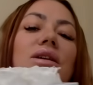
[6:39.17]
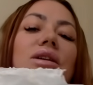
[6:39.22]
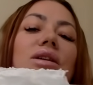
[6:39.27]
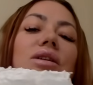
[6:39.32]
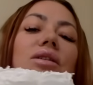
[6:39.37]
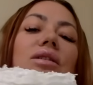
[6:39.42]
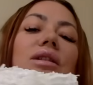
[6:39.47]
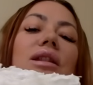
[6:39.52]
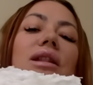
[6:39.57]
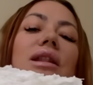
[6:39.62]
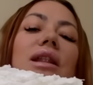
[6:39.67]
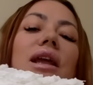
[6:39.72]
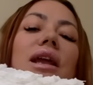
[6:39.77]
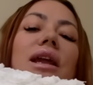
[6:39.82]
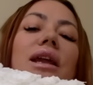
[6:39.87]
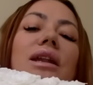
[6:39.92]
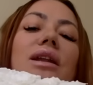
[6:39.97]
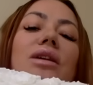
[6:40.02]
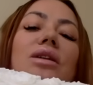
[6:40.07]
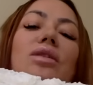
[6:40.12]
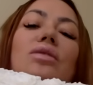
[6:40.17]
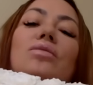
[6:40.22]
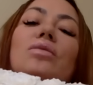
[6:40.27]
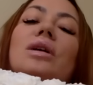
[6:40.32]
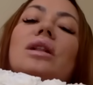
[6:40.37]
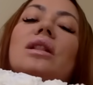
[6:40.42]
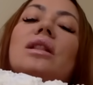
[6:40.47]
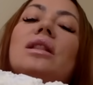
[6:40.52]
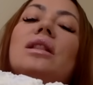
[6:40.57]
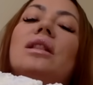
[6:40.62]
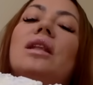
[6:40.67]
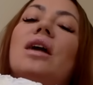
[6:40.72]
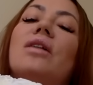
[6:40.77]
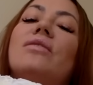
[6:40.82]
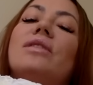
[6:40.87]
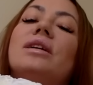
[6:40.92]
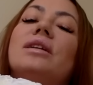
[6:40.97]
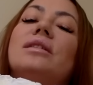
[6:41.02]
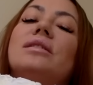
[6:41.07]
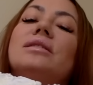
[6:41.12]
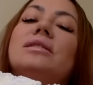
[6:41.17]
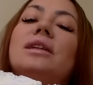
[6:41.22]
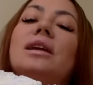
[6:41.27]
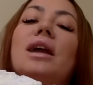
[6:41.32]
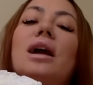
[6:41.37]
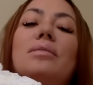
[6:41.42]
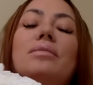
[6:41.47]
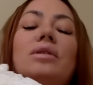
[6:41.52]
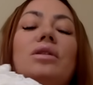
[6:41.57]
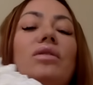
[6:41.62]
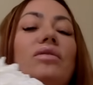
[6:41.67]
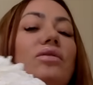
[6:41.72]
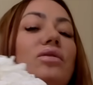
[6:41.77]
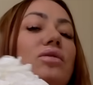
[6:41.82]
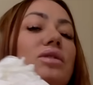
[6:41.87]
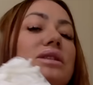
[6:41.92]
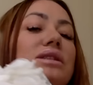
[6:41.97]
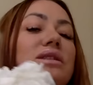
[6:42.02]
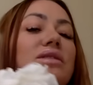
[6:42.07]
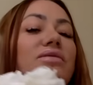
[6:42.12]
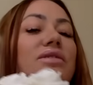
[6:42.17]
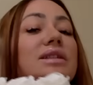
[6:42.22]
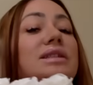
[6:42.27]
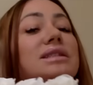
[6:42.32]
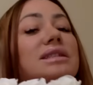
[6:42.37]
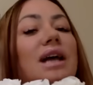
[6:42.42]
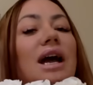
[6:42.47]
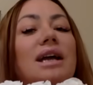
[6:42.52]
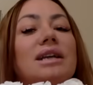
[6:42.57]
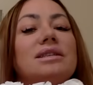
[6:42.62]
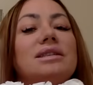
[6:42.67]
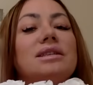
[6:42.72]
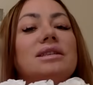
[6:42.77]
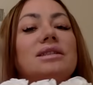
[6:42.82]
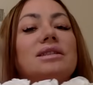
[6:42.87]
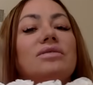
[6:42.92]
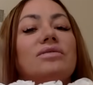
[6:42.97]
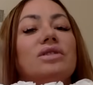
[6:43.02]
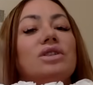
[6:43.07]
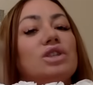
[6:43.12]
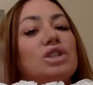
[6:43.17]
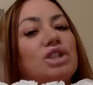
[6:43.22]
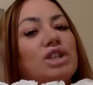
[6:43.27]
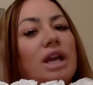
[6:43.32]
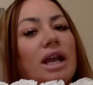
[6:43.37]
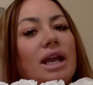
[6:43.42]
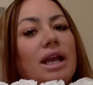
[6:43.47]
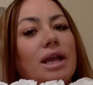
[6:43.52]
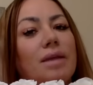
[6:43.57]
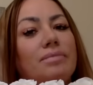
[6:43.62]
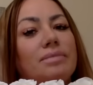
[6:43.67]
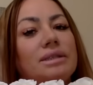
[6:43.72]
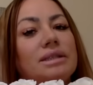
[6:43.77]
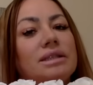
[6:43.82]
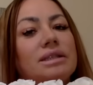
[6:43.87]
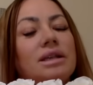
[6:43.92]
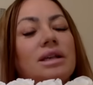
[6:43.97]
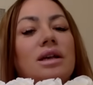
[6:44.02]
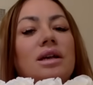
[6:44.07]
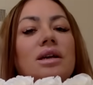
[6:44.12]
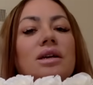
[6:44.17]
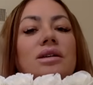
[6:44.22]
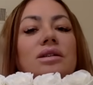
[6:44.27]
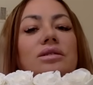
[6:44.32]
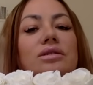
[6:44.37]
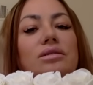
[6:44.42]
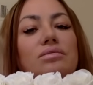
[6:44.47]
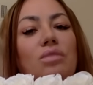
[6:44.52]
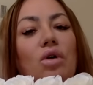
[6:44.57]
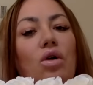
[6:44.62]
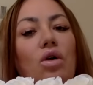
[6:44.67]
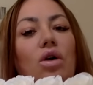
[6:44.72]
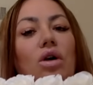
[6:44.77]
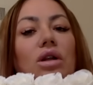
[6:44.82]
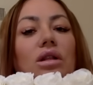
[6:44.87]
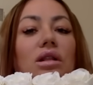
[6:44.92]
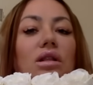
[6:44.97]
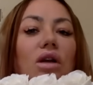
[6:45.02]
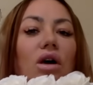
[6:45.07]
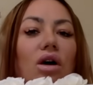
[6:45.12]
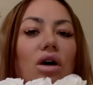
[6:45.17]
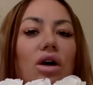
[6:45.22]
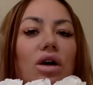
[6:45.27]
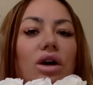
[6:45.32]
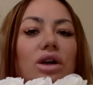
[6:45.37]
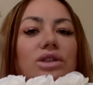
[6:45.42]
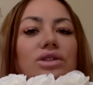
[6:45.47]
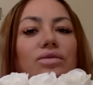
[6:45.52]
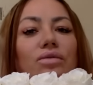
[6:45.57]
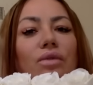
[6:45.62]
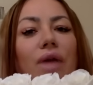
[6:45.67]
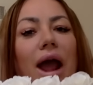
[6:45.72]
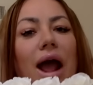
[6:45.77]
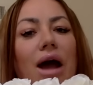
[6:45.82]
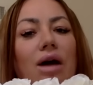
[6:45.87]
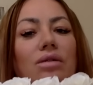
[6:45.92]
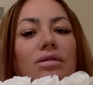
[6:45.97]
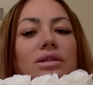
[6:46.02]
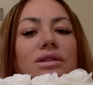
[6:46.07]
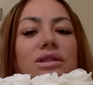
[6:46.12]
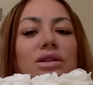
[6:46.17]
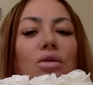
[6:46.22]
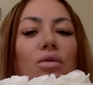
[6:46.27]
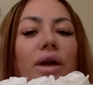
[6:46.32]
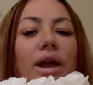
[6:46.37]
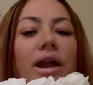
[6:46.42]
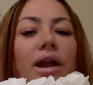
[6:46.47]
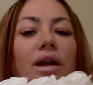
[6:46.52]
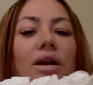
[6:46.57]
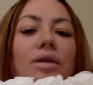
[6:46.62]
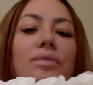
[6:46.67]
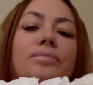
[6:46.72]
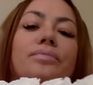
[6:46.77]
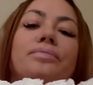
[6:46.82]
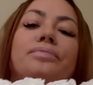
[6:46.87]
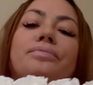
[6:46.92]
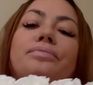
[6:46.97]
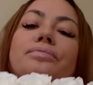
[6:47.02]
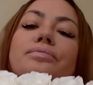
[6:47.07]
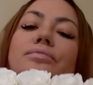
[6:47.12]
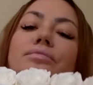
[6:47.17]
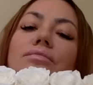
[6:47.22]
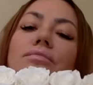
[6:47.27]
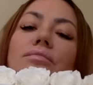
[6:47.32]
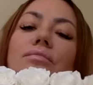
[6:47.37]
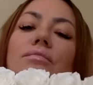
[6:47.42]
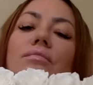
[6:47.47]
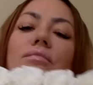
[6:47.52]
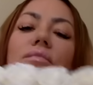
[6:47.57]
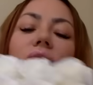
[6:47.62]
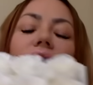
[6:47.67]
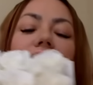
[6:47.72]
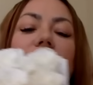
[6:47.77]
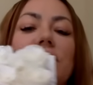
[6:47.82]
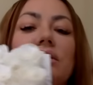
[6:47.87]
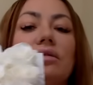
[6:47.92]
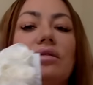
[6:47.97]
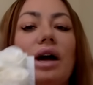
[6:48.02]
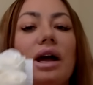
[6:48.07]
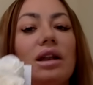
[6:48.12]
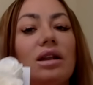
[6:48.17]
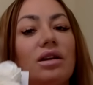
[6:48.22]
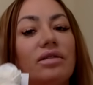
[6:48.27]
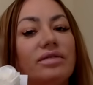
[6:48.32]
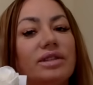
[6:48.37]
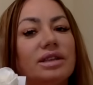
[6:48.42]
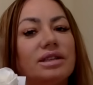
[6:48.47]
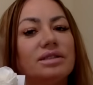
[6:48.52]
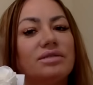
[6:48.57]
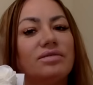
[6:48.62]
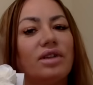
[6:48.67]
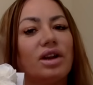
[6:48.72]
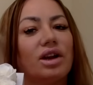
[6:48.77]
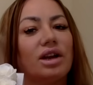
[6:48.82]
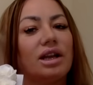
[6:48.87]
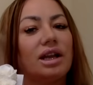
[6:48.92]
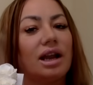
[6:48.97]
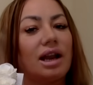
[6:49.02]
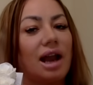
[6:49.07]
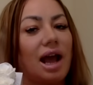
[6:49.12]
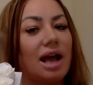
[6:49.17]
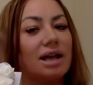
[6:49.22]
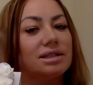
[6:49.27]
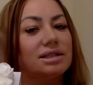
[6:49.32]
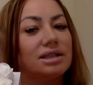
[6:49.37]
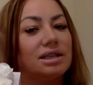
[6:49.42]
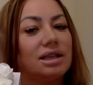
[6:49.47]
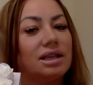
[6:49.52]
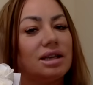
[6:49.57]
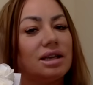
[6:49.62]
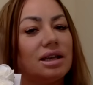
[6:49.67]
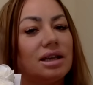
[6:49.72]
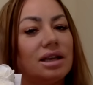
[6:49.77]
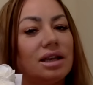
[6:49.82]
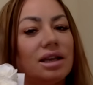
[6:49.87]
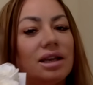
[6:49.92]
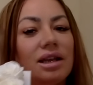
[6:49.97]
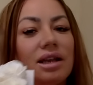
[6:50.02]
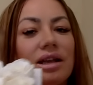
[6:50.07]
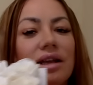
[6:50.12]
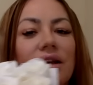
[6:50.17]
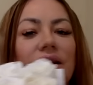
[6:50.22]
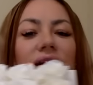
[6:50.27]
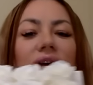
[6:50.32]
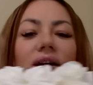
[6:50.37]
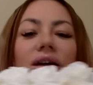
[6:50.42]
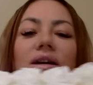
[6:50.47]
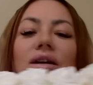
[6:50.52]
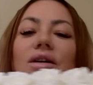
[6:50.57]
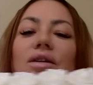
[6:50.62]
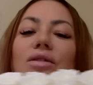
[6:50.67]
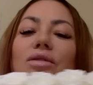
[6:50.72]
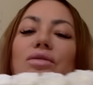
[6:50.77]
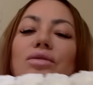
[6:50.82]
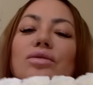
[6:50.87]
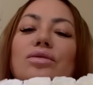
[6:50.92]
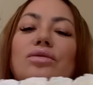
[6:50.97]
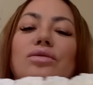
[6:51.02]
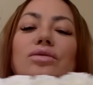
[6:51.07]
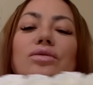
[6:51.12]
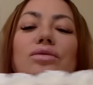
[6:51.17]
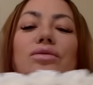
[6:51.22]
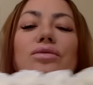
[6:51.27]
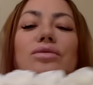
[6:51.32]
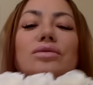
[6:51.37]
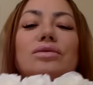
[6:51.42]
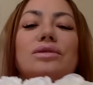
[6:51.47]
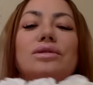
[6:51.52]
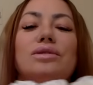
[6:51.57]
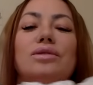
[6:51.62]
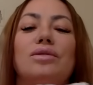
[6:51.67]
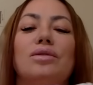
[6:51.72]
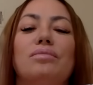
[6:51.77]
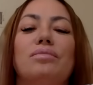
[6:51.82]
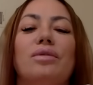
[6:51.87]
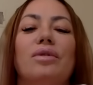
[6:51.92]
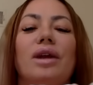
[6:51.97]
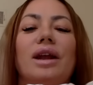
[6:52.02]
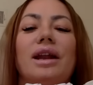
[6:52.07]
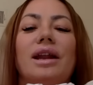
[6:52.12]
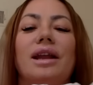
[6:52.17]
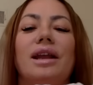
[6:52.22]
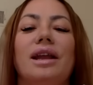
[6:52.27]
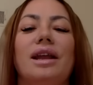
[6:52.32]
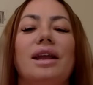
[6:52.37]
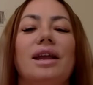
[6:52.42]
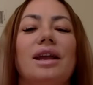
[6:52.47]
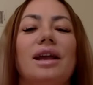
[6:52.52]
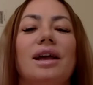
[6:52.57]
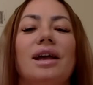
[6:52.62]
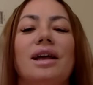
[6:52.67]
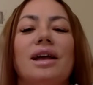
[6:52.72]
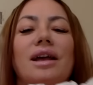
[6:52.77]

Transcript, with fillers: Your lady will love it. They come in, of course, different sizes, different shapes small, large, round, square. So I love this, very classy. Ooh, so pretty.